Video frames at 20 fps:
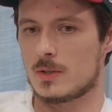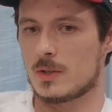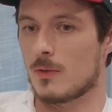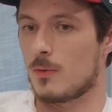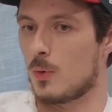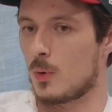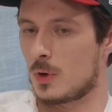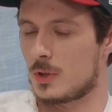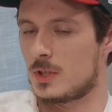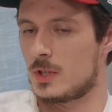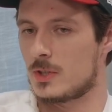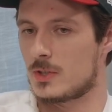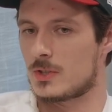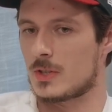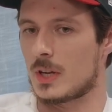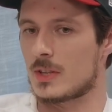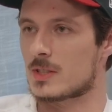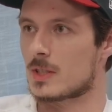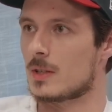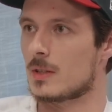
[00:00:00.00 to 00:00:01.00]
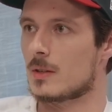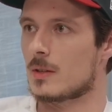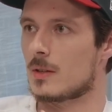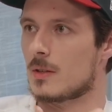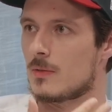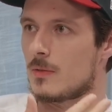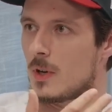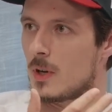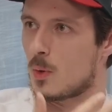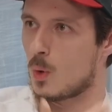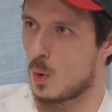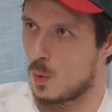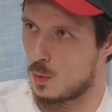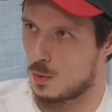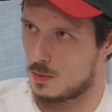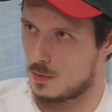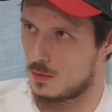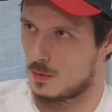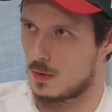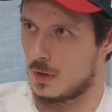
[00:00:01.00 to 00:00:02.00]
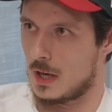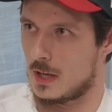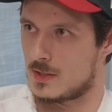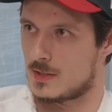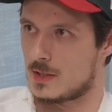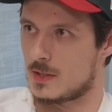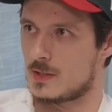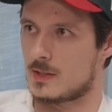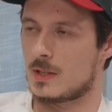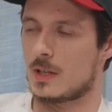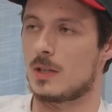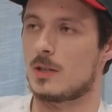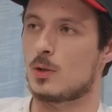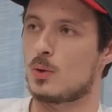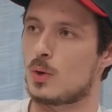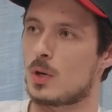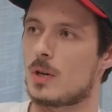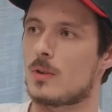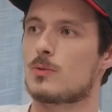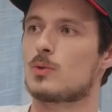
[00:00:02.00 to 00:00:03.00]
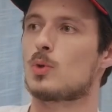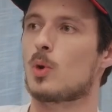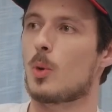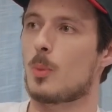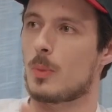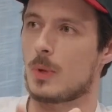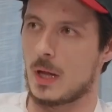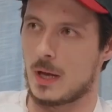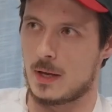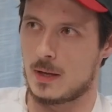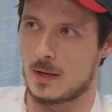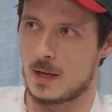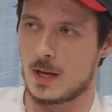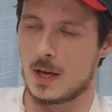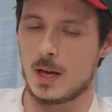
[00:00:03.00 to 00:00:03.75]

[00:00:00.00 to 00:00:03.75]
authorities asking their own license, and you have to apply.